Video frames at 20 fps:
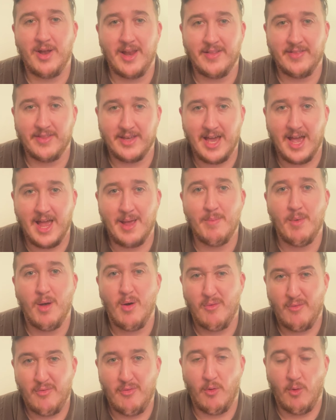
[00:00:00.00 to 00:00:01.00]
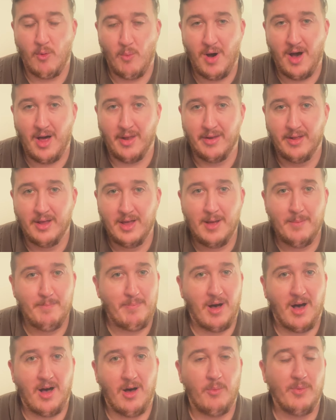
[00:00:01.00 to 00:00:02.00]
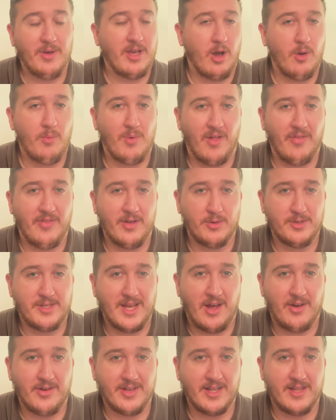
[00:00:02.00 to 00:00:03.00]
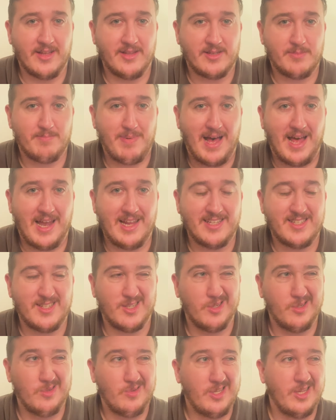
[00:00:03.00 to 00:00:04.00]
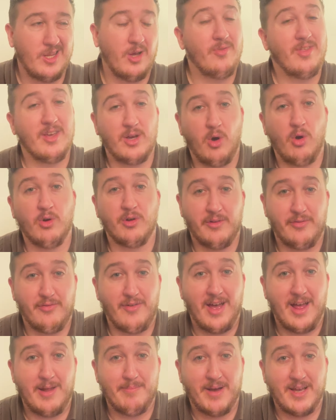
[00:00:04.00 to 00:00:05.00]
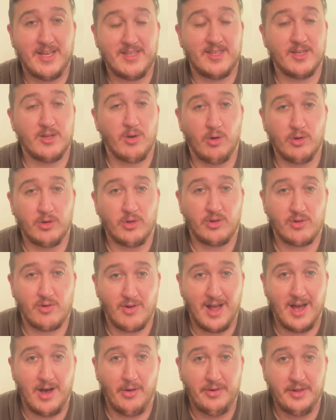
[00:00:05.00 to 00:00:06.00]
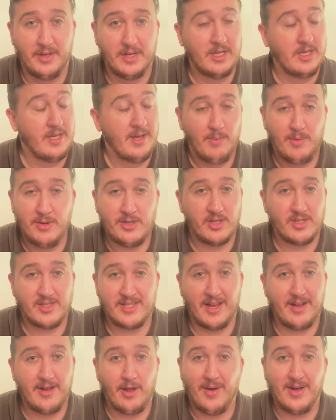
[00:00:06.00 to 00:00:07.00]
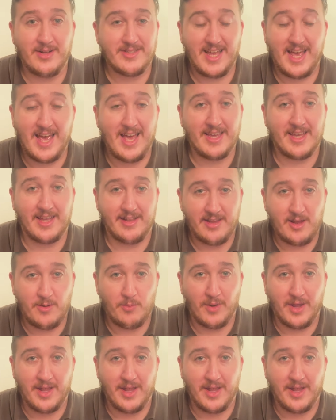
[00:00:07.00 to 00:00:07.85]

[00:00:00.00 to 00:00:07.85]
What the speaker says: winning the game 4-1. But we go 1-0 down against Palace, who, you know, they've got a good fan base, they've got a good crowd. We just didn't know how to hack it, did